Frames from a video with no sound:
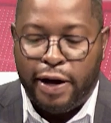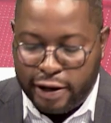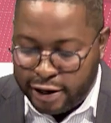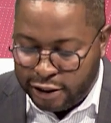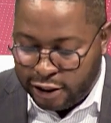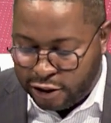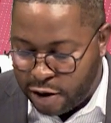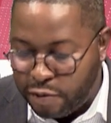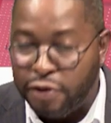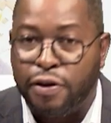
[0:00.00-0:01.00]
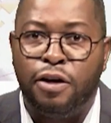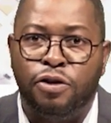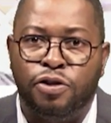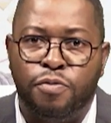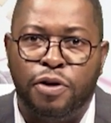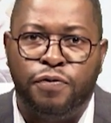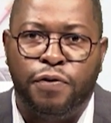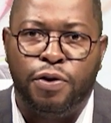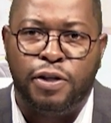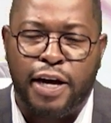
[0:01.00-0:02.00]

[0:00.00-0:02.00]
right, Cassia Sharpley, thank you so much for your